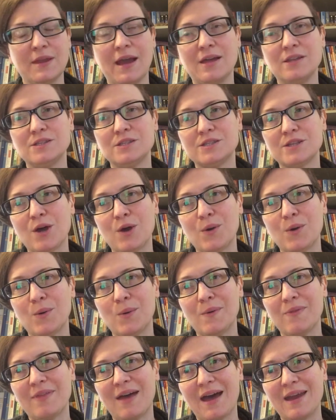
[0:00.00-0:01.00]
And
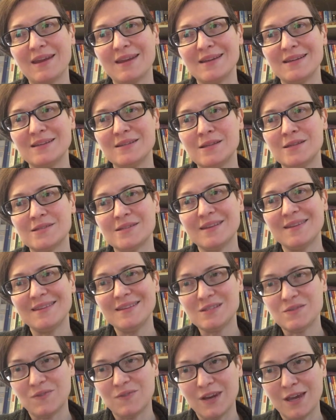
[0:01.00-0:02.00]
so, that is
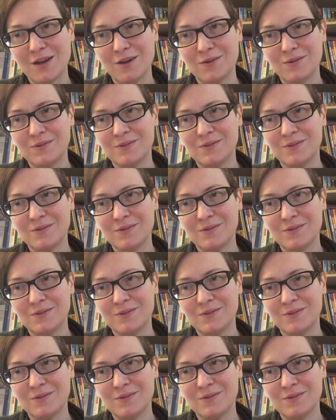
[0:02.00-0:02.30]
this video